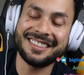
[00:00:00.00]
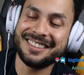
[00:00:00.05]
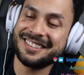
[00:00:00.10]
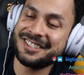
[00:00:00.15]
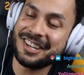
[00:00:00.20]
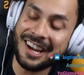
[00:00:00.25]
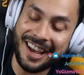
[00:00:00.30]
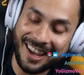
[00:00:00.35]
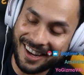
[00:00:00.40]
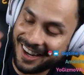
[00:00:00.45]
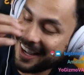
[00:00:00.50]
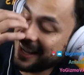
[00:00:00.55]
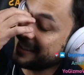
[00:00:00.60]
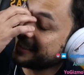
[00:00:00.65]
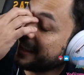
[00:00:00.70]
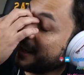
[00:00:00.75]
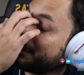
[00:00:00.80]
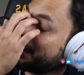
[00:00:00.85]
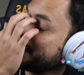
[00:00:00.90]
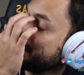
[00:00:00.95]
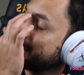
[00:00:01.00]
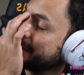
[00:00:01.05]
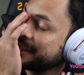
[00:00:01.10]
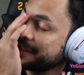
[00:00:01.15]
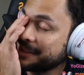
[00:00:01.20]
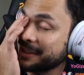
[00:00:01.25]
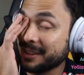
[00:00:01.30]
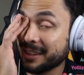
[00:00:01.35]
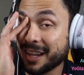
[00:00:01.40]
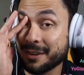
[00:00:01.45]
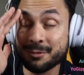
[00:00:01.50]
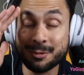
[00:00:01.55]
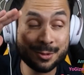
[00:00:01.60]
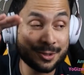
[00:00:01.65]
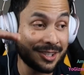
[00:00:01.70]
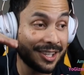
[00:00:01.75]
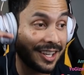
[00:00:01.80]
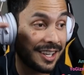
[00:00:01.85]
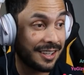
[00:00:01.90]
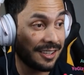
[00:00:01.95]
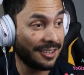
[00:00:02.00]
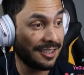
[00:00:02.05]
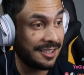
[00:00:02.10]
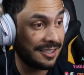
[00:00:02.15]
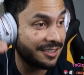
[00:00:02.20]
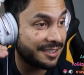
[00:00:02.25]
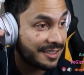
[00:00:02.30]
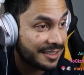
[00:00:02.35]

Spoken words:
Chat, I thought we reached the level with the alien.